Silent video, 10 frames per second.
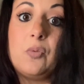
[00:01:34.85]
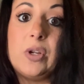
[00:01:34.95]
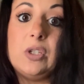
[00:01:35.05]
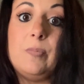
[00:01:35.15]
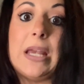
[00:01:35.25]

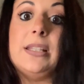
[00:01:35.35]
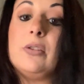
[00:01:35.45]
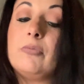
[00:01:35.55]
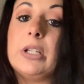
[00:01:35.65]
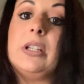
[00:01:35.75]
which makes
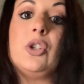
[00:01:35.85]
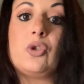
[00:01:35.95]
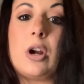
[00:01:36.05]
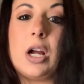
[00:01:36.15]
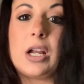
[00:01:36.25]
it really
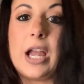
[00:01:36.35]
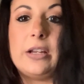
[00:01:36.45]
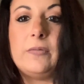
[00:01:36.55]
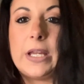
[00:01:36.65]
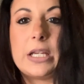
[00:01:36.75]
strong, kind
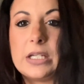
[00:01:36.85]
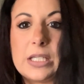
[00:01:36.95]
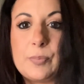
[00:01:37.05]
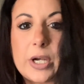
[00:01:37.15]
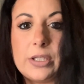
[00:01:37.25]
of like an
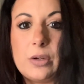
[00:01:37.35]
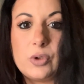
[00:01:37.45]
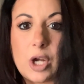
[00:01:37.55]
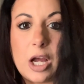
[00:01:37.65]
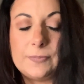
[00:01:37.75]
espresso
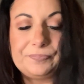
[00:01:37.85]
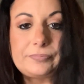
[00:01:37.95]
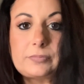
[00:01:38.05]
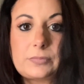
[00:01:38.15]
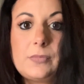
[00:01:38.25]
shot
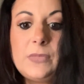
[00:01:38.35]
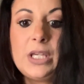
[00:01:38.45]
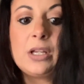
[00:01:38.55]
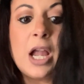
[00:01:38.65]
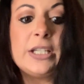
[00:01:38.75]

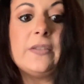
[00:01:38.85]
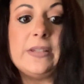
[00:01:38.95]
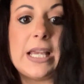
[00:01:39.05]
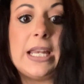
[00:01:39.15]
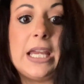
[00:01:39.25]
kind of
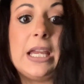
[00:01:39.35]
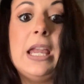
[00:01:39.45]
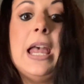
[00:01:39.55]
setting.